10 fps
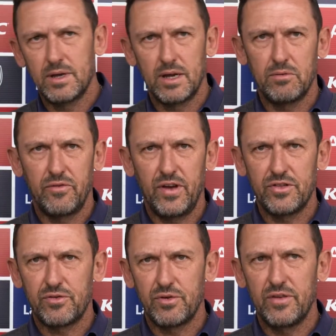We've
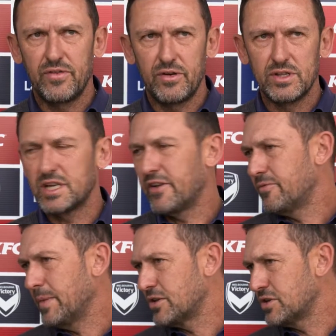had 3 very
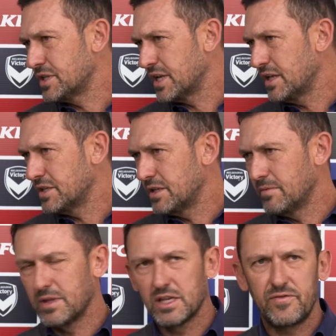tough matches against
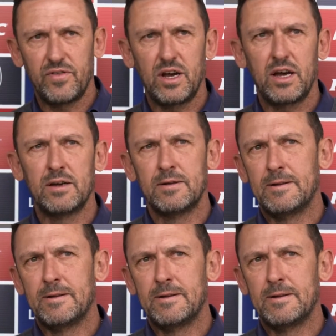them thus far.